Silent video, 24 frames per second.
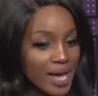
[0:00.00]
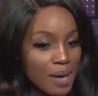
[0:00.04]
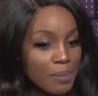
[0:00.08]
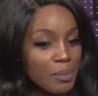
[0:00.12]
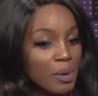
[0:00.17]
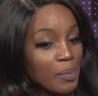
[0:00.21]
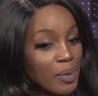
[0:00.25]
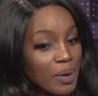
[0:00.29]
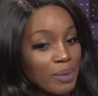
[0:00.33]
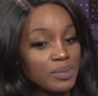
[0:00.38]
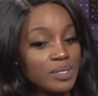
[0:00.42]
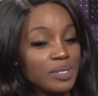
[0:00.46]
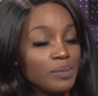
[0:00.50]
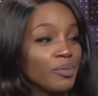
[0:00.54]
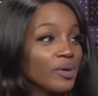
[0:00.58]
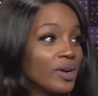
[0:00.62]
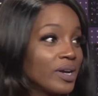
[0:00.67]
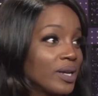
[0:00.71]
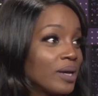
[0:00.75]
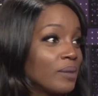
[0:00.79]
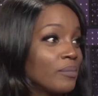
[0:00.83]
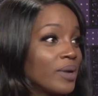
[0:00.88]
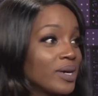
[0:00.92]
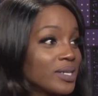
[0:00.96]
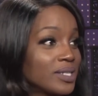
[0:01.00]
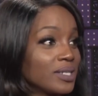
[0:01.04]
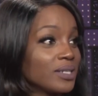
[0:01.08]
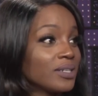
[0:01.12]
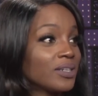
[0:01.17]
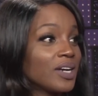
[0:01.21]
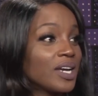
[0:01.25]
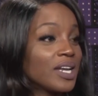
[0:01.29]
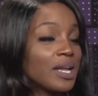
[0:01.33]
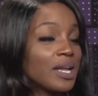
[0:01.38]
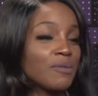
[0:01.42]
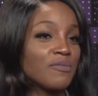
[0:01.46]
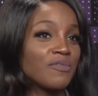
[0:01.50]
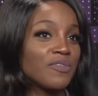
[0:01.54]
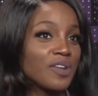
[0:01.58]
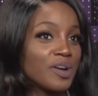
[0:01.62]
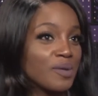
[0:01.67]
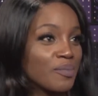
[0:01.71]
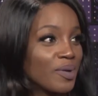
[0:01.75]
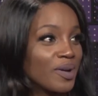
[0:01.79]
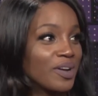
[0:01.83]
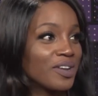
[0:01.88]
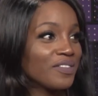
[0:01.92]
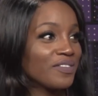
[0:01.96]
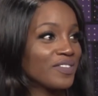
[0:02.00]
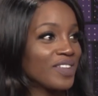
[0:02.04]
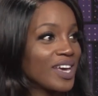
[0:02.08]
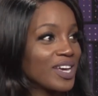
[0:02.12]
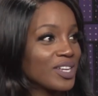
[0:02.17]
am a Pepsi brand ambassador, and I'm very proud of that, too.